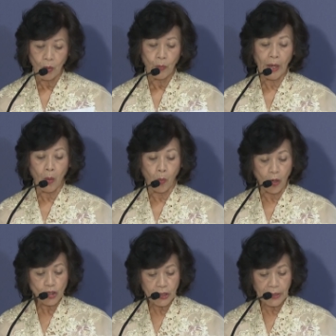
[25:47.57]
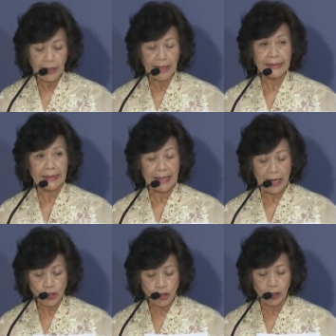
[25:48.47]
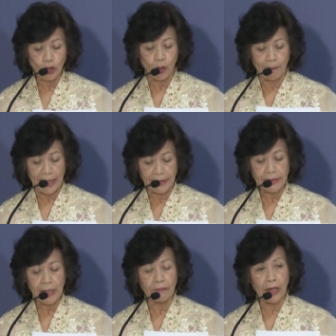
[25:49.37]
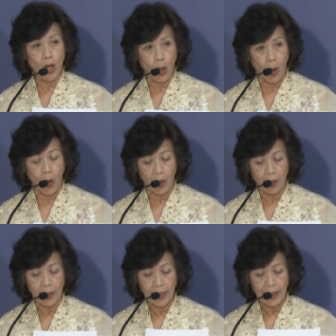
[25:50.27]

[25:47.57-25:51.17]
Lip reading: We are watching international humanitarian law